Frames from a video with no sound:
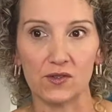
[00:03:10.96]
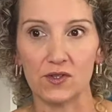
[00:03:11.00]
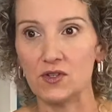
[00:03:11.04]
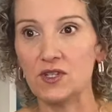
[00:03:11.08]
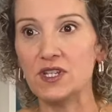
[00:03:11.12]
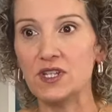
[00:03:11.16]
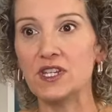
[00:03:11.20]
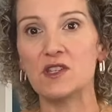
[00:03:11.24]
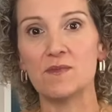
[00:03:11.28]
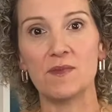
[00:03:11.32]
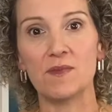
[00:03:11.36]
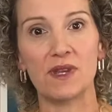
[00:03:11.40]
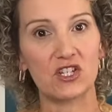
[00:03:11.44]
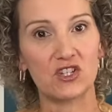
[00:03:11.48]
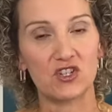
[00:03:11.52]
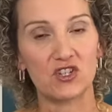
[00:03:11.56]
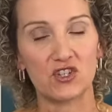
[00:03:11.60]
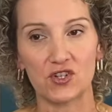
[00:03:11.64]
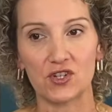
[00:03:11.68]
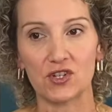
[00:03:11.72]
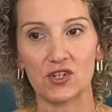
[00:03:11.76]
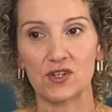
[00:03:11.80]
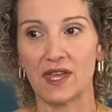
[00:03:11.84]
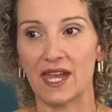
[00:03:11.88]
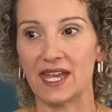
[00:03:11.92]
you need to make
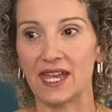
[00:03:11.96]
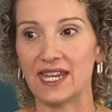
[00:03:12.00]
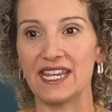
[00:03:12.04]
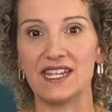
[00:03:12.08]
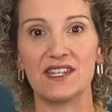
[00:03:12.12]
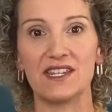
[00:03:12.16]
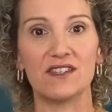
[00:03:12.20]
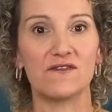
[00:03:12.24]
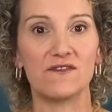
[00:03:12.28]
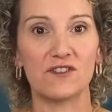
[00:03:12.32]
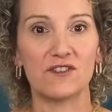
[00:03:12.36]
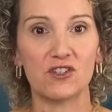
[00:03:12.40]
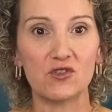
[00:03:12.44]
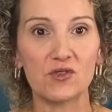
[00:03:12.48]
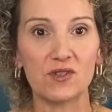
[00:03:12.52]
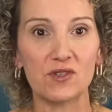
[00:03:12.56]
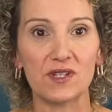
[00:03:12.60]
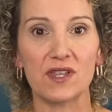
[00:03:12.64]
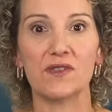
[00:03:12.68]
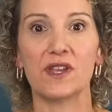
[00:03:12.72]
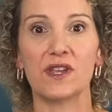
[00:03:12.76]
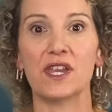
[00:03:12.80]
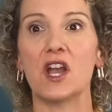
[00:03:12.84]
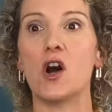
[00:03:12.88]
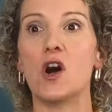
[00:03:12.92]
sure that individually
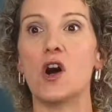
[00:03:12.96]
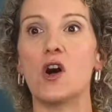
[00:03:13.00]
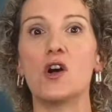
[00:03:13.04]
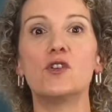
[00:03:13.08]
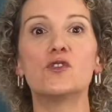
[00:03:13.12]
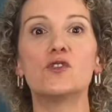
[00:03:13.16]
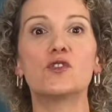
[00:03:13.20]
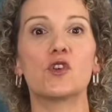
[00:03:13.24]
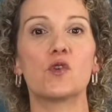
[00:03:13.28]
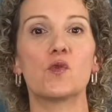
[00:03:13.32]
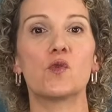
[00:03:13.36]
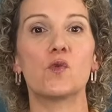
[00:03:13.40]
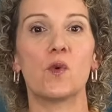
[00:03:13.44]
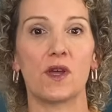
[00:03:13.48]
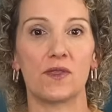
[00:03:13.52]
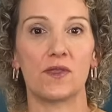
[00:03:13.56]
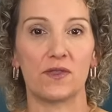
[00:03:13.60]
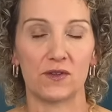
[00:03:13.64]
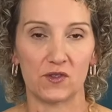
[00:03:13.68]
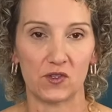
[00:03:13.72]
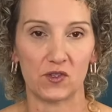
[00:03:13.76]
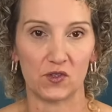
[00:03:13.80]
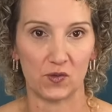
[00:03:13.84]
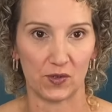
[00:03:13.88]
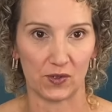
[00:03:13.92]
they all know what they're
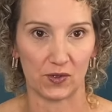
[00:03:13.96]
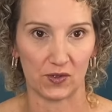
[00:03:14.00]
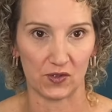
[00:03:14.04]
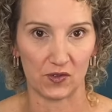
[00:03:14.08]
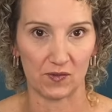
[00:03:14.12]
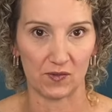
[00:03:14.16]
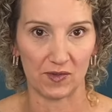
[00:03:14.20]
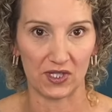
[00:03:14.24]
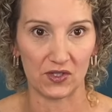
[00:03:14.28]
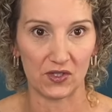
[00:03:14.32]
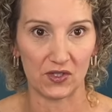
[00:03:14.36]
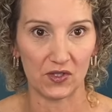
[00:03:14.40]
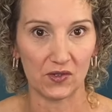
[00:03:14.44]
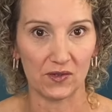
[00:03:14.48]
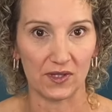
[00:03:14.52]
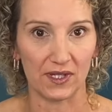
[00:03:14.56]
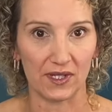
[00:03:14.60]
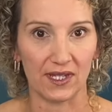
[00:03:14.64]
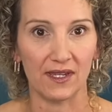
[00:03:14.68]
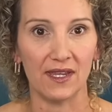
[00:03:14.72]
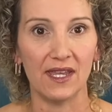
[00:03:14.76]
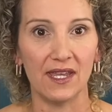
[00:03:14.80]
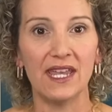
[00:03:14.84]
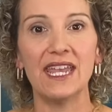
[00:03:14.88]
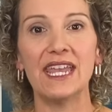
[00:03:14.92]
supposed to be
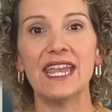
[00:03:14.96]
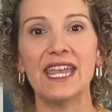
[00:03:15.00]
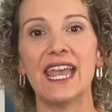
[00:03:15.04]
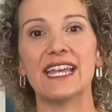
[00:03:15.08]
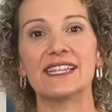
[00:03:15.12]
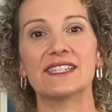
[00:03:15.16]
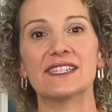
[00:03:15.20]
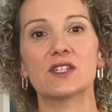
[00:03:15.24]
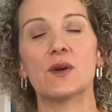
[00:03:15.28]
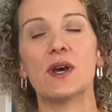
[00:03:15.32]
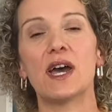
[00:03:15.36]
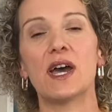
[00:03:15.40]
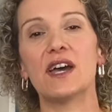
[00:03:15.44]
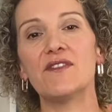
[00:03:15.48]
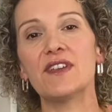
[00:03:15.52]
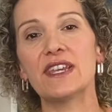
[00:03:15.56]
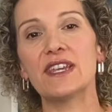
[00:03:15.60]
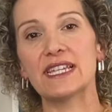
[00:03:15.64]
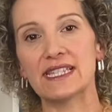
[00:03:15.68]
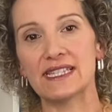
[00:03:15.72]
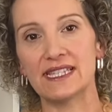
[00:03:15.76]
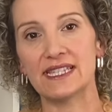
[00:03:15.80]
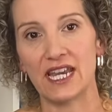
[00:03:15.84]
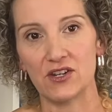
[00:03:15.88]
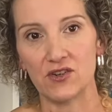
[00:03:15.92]
doing. And so having a
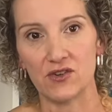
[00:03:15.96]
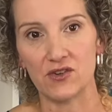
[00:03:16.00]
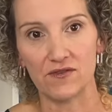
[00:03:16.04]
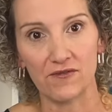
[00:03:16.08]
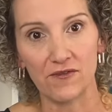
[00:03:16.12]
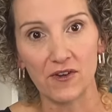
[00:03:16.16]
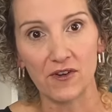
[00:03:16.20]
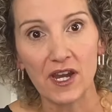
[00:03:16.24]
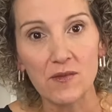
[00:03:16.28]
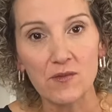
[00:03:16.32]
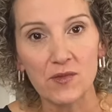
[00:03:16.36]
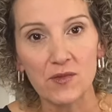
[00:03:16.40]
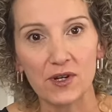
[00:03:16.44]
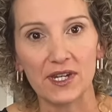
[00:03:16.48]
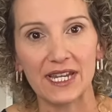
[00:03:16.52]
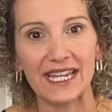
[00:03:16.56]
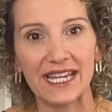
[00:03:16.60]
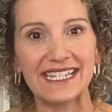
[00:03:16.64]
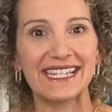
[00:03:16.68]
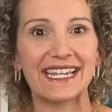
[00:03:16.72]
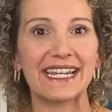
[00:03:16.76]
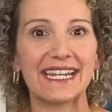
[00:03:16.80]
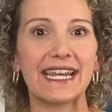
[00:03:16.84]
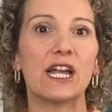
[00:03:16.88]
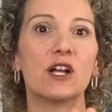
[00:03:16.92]
standard framework is
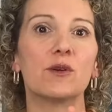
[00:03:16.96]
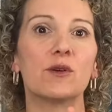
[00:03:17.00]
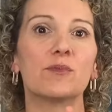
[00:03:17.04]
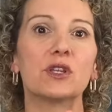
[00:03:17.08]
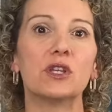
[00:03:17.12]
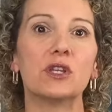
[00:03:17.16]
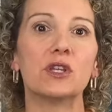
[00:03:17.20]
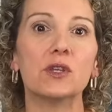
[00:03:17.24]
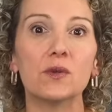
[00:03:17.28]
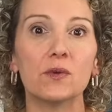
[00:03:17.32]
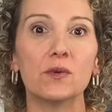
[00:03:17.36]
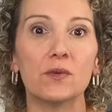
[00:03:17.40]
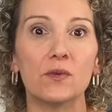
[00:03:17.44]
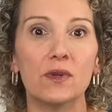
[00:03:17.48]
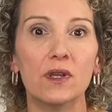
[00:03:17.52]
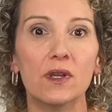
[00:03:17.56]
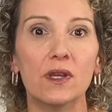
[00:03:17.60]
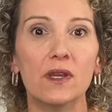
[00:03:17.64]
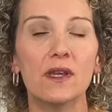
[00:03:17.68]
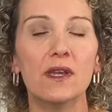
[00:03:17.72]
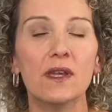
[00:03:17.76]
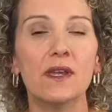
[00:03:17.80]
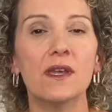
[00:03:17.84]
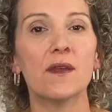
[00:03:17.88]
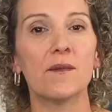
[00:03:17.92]
going to help you.
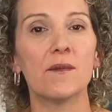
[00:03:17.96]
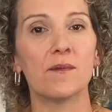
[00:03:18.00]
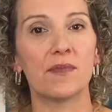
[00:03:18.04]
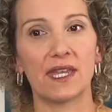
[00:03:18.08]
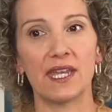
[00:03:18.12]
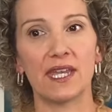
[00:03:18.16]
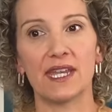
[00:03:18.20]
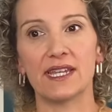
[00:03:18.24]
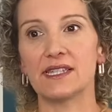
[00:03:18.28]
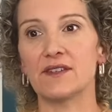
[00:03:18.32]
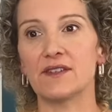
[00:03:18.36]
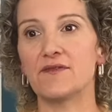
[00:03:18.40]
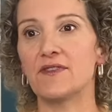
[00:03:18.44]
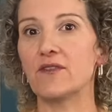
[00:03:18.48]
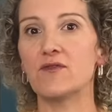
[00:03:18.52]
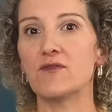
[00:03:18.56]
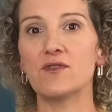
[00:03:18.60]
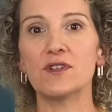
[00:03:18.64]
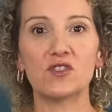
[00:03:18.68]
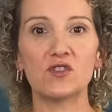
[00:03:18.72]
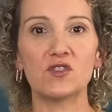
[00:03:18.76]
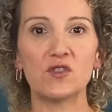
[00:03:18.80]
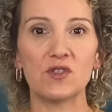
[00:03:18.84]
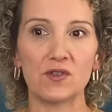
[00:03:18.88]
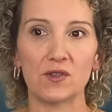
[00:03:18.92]
Because if
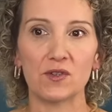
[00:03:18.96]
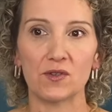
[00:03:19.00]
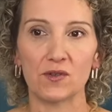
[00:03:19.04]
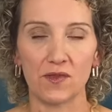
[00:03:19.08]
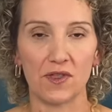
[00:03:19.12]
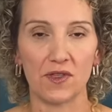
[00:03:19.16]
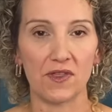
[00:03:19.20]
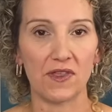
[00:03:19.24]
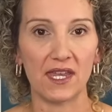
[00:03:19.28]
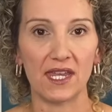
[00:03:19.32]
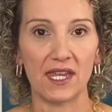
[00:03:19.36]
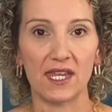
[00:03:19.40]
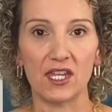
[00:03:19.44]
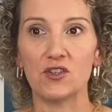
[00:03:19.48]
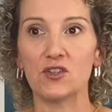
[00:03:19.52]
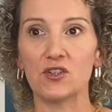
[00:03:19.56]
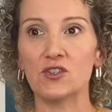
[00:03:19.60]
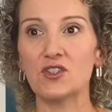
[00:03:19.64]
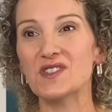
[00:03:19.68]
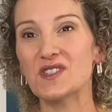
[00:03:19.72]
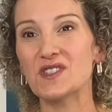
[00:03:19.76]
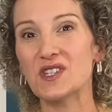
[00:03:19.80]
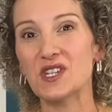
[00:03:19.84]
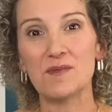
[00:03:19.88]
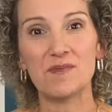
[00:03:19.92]
everyone's doing their own thing, you're
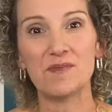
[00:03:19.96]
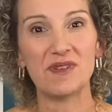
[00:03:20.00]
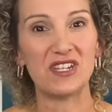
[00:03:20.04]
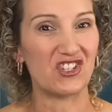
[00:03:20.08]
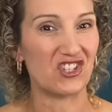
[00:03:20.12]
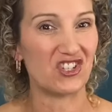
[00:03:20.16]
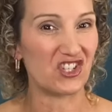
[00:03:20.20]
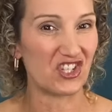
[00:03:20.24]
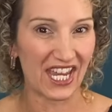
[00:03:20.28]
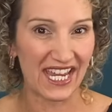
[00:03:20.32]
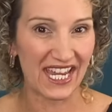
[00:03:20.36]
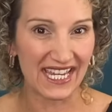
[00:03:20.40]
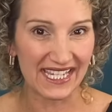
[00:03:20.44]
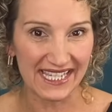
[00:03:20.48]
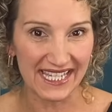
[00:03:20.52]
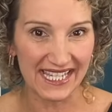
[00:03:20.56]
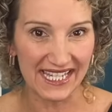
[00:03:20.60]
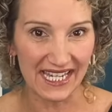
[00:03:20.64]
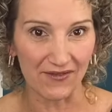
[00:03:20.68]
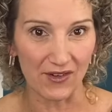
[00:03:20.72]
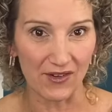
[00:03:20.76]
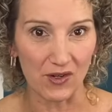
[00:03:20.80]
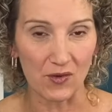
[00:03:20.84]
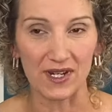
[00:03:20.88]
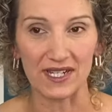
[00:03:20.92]
just going to be chasing
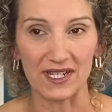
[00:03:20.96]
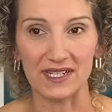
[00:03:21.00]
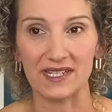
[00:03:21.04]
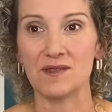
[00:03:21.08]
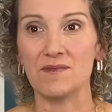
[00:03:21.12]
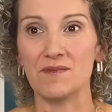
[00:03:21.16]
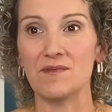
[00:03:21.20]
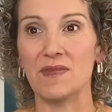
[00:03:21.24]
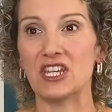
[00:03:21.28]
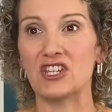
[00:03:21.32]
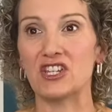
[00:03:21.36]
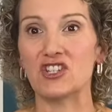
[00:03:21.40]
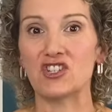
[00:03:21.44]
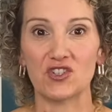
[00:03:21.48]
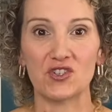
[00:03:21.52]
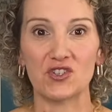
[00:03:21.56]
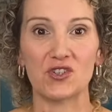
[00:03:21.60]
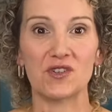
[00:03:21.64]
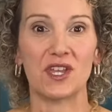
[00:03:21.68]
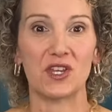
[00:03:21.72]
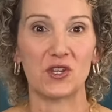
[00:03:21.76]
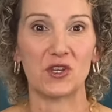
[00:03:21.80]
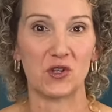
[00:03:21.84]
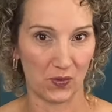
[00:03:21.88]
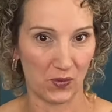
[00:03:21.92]
everyone to make sure
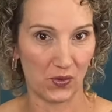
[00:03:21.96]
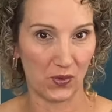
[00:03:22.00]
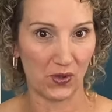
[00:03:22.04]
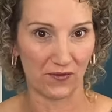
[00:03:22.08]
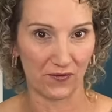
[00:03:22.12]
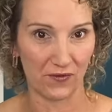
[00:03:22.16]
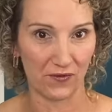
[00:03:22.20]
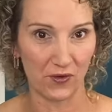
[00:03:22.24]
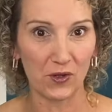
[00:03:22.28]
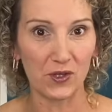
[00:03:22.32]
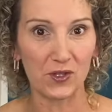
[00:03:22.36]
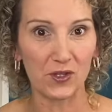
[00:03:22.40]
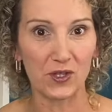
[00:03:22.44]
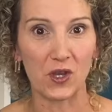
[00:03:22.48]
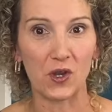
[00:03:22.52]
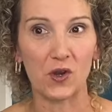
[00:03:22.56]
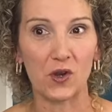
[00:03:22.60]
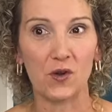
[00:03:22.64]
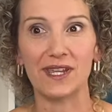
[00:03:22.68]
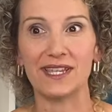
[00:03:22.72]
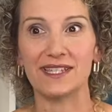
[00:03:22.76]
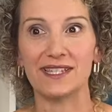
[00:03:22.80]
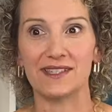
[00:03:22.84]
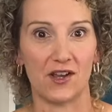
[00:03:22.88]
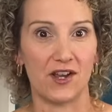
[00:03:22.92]
that your
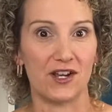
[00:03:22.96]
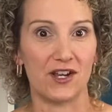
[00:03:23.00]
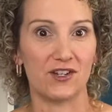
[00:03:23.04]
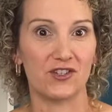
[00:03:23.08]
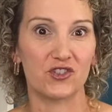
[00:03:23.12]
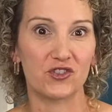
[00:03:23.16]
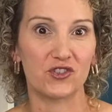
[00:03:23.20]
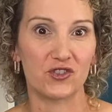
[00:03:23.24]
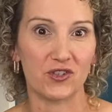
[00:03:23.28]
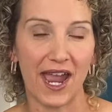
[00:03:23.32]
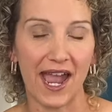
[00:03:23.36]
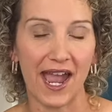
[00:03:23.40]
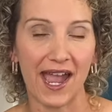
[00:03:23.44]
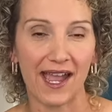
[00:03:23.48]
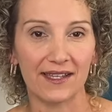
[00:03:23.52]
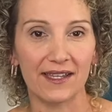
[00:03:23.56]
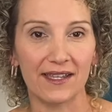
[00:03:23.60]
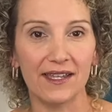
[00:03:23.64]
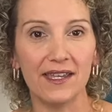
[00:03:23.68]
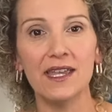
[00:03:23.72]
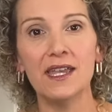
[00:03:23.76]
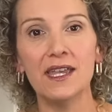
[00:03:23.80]
portfolio is on track.